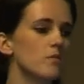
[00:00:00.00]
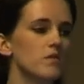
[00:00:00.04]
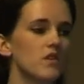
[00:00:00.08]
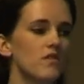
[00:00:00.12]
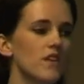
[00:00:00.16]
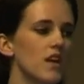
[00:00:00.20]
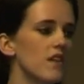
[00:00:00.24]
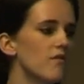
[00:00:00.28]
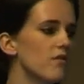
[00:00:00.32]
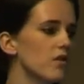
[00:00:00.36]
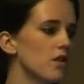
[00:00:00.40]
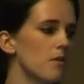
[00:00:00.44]

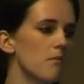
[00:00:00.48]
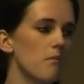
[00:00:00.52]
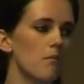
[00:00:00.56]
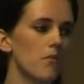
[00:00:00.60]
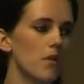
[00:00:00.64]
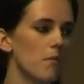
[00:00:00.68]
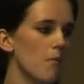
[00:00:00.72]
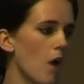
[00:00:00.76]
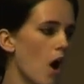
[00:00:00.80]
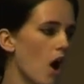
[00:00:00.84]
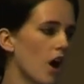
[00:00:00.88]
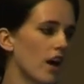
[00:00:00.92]
even
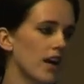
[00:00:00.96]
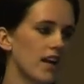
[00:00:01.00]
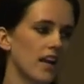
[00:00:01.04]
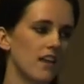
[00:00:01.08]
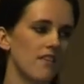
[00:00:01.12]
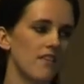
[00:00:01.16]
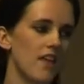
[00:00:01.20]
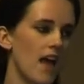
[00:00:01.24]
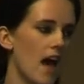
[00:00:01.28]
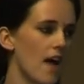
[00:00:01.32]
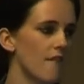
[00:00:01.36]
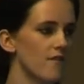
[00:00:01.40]
the marketing
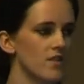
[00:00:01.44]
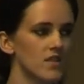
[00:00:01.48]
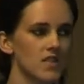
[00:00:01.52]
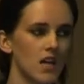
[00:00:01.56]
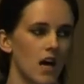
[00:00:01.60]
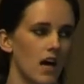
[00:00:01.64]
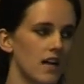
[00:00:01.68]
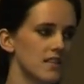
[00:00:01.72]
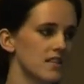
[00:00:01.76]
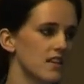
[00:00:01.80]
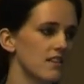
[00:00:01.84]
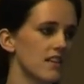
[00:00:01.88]
and the
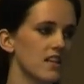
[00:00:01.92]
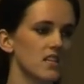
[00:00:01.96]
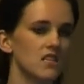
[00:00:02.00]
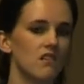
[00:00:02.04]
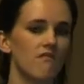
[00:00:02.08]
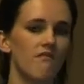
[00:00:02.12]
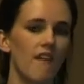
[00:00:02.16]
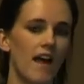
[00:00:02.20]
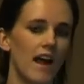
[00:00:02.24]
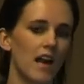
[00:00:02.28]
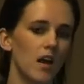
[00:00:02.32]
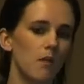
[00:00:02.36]
advertising that's
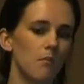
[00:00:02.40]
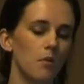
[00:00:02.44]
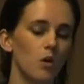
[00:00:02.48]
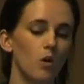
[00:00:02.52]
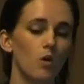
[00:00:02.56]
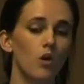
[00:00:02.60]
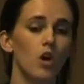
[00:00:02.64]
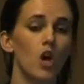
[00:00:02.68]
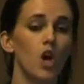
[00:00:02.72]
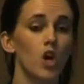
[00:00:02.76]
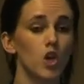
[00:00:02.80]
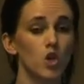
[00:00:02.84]

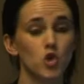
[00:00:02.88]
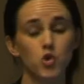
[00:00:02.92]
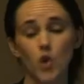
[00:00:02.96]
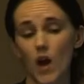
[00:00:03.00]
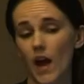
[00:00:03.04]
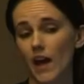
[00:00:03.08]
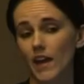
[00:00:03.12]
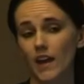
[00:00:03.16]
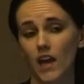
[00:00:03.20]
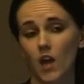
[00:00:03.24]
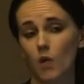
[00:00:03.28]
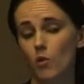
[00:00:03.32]
available,
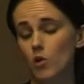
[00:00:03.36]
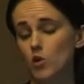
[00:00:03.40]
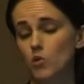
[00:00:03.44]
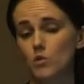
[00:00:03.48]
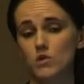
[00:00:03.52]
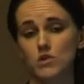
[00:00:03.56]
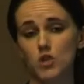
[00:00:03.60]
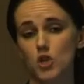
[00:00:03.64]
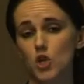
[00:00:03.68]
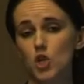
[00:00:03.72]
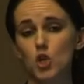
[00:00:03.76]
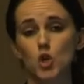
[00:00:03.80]
tracking, which
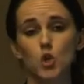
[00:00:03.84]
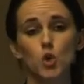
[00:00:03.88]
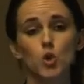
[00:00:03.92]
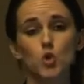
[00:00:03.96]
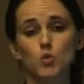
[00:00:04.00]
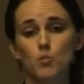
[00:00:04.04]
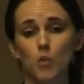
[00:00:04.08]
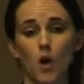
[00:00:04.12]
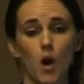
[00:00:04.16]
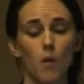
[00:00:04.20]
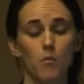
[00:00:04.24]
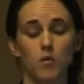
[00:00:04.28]
was a
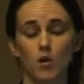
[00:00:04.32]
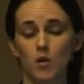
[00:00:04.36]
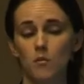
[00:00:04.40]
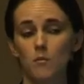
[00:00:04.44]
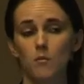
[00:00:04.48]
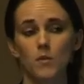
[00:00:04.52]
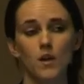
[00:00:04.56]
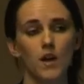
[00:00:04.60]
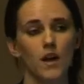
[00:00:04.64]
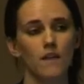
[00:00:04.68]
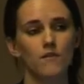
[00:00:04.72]
huge problem.